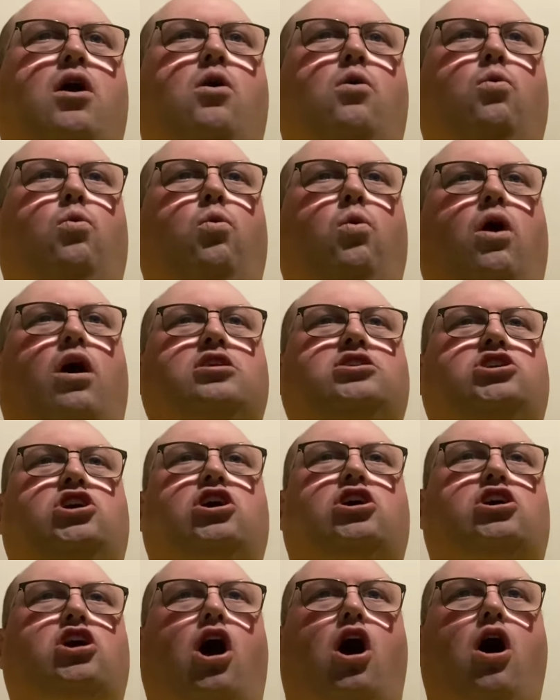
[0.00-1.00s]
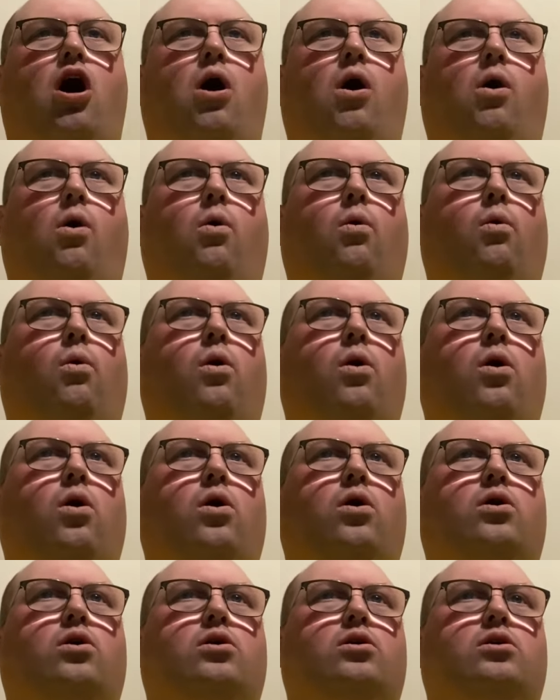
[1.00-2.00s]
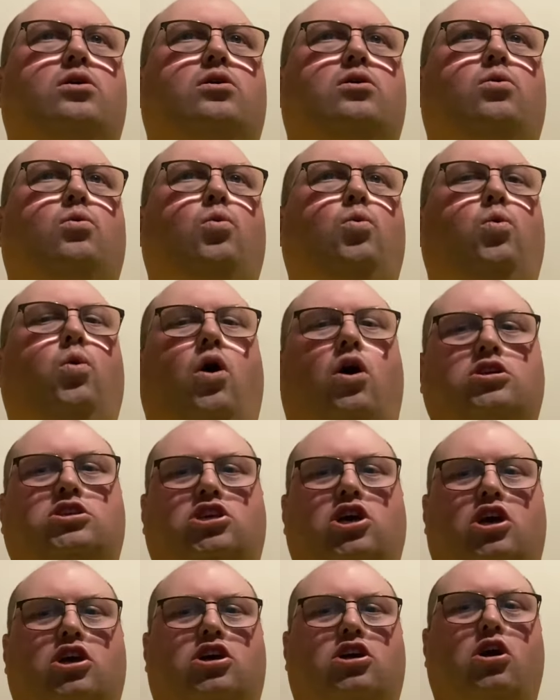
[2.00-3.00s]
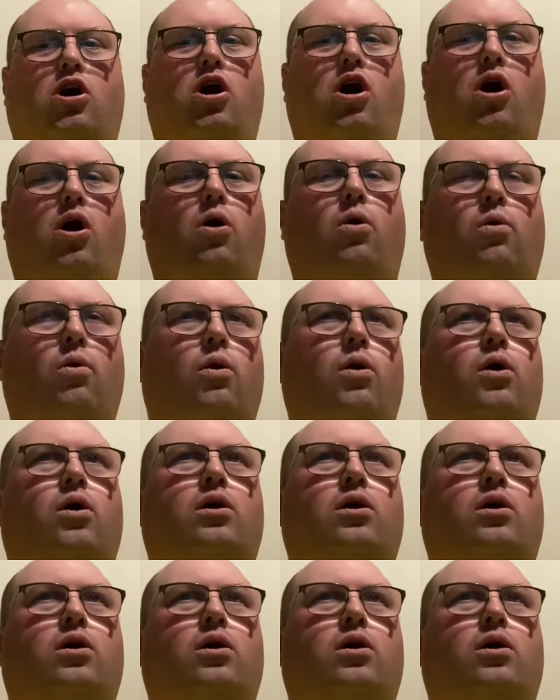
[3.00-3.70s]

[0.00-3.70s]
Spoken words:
What a goal. What a goal.